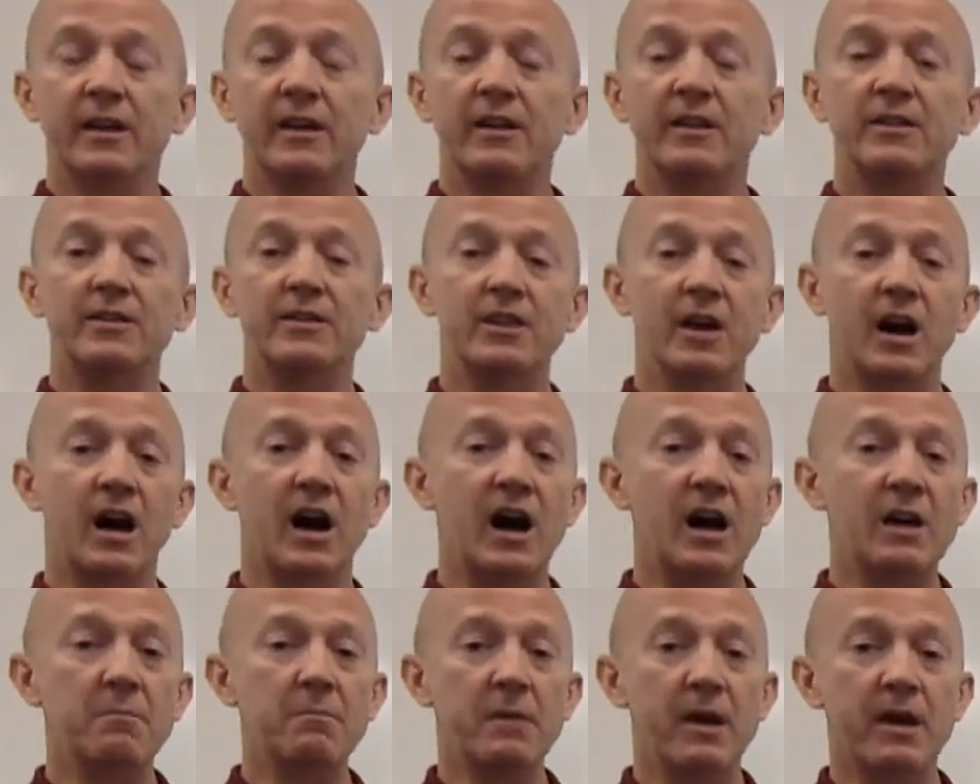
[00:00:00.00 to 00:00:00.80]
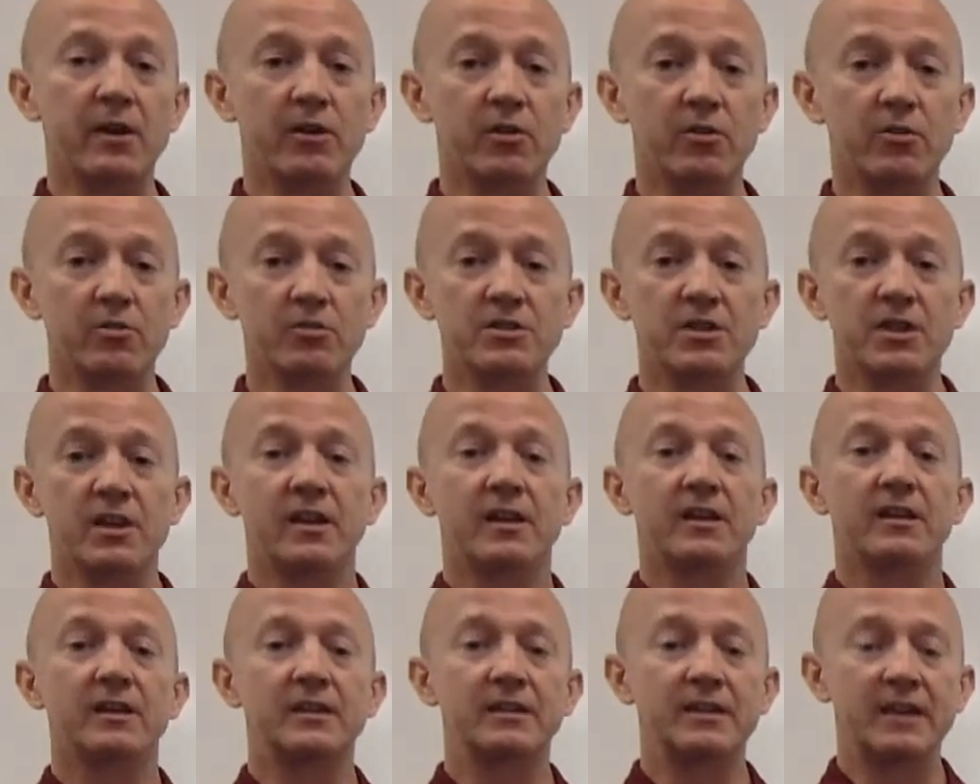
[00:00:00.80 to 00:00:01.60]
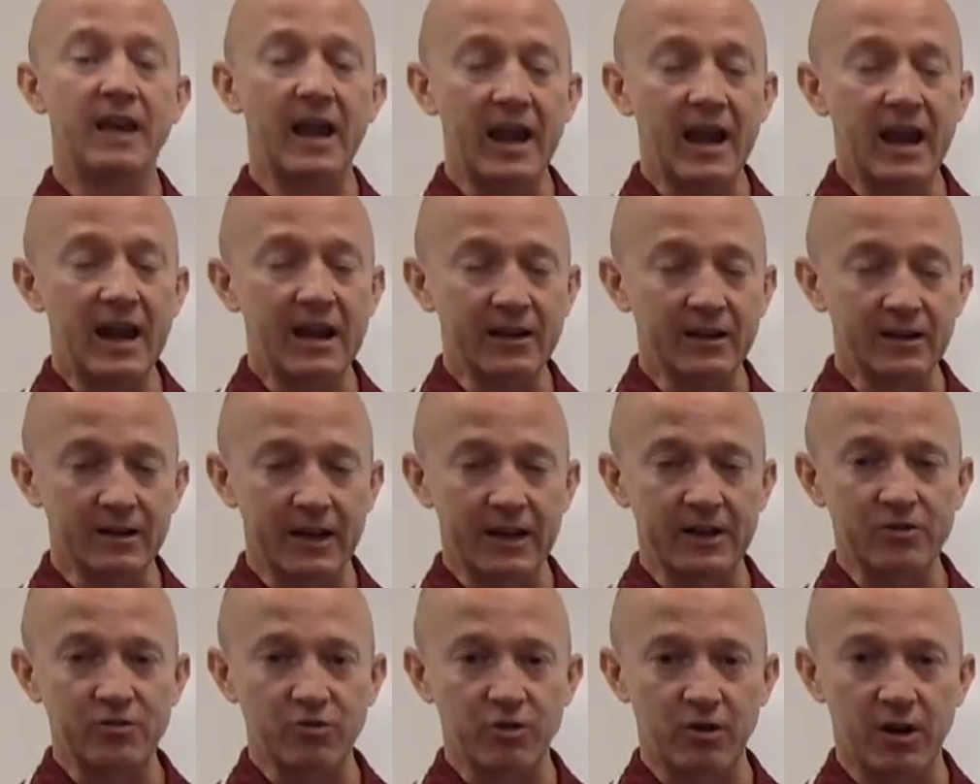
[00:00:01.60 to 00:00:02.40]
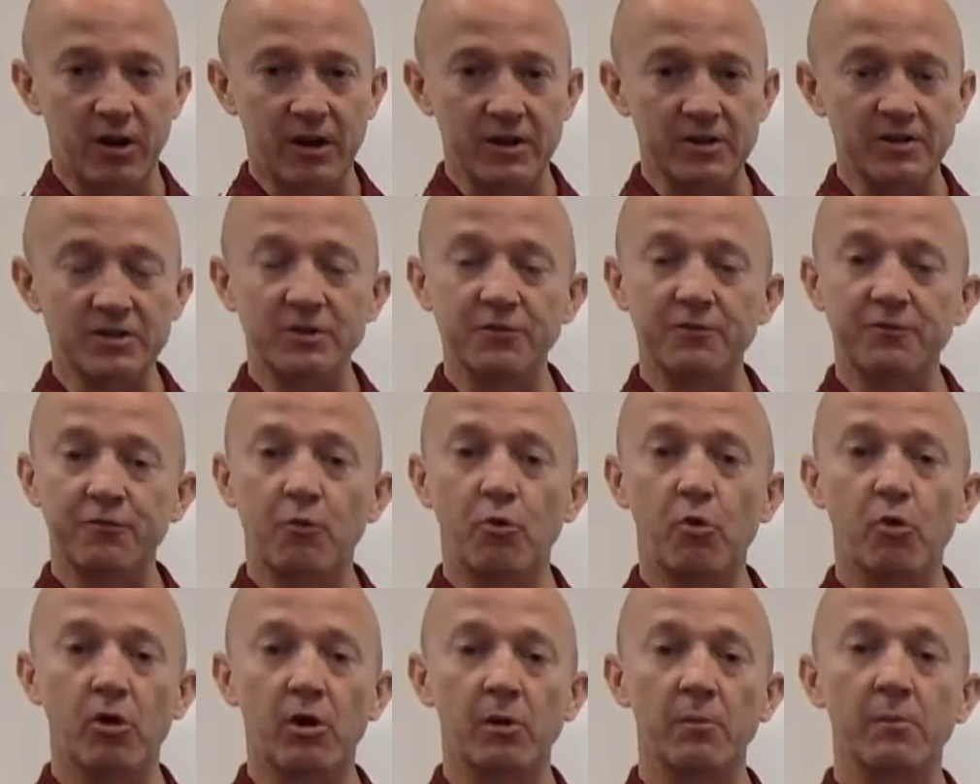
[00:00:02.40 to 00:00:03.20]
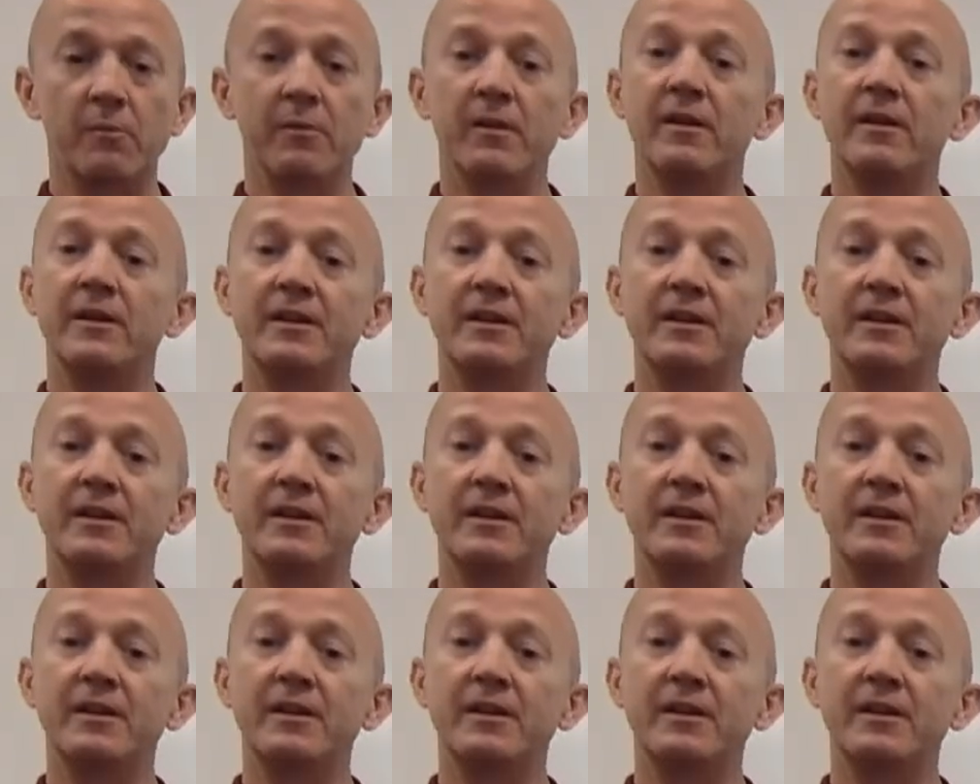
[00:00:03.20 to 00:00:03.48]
nonmetals gain electrons to form